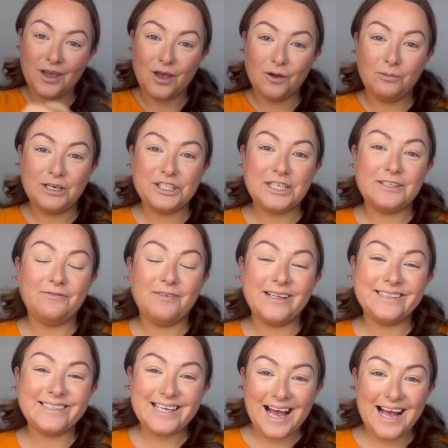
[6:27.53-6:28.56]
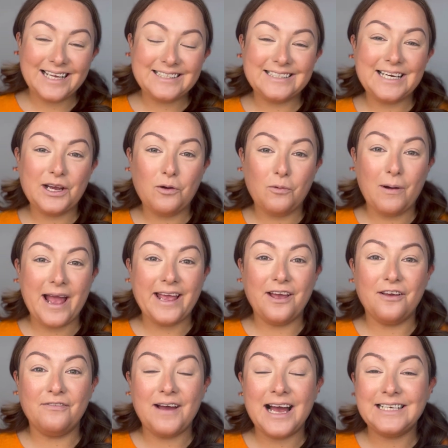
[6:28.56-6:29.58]
which is a fantastic way
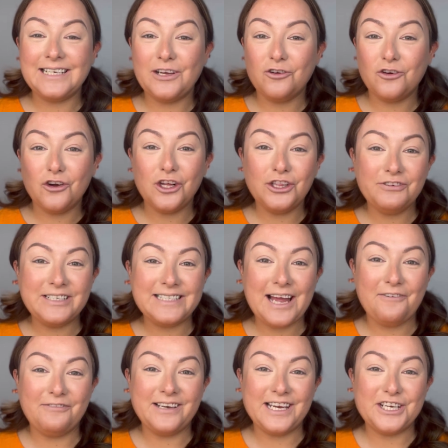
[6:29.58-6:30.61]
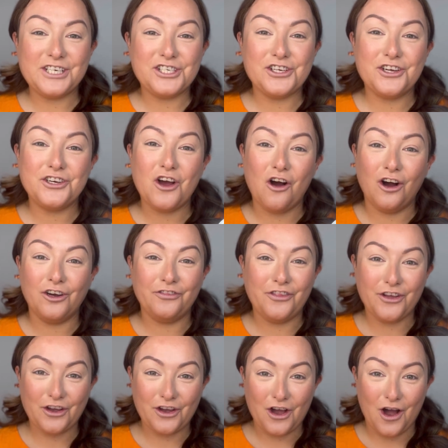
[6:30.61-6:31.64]
of adding colour and definition on
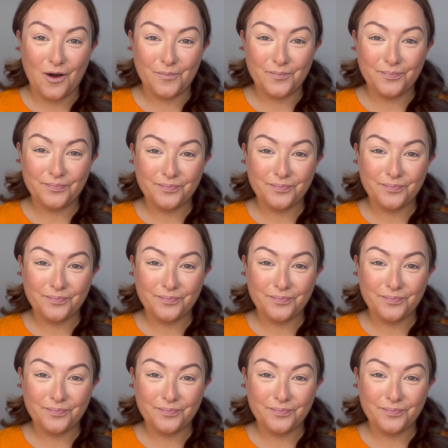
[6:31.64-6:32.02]
the go.